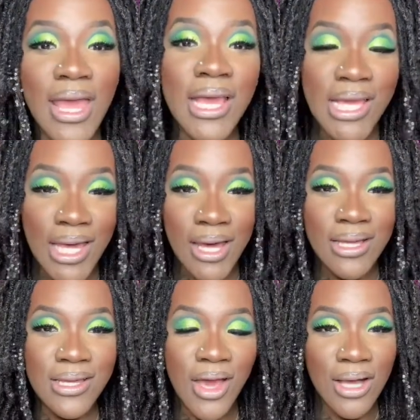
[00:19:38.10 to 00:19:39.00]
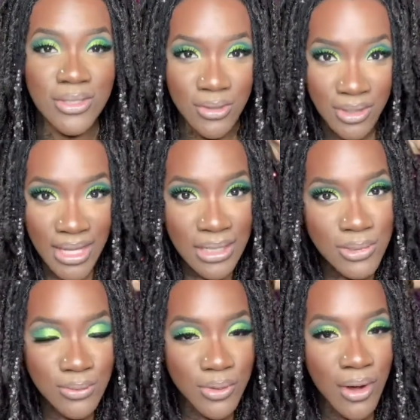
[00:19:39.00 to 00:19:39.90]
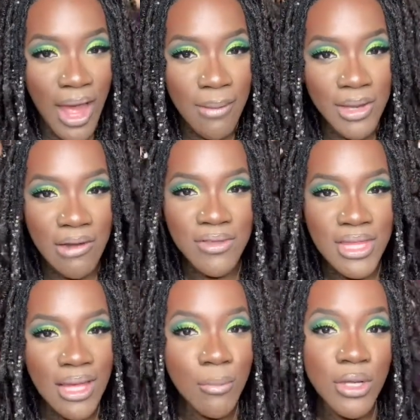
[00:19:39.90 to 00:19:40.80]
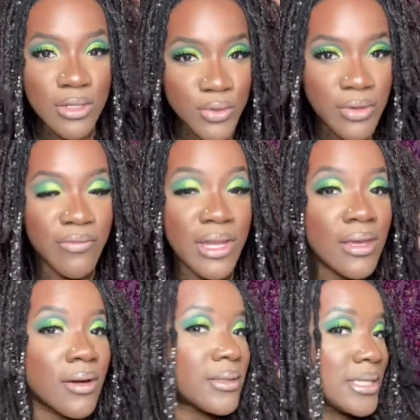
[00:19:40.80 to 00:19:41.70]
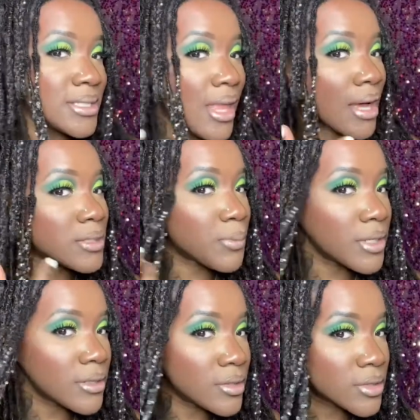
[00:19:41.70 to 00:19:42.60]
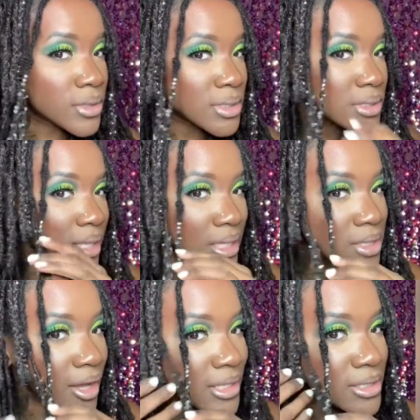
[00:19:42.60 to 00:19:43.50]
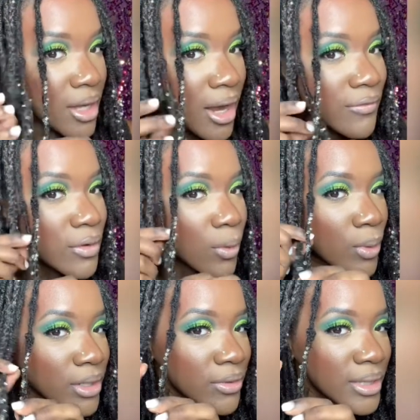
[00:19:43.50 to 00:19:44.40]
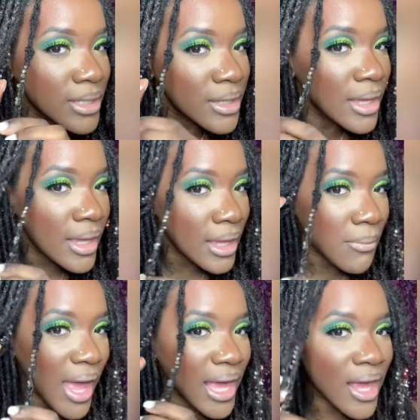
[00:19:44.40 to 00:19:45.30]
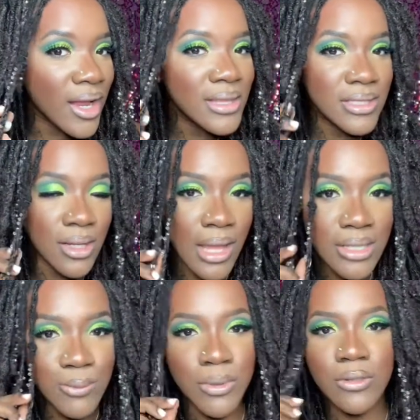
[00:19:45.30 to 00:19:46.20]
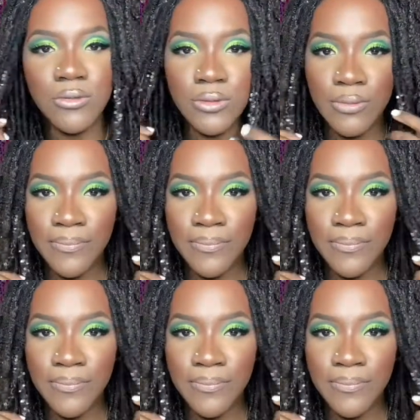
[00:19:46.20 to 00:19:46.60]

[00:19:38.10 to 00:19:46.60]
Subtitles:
yeah, y'all. So go ahead and subscribe and everything. I'm going to do a video on these lock sprinkles. That's all these are. If you're wondering, in my hair, these are lock sprinkles.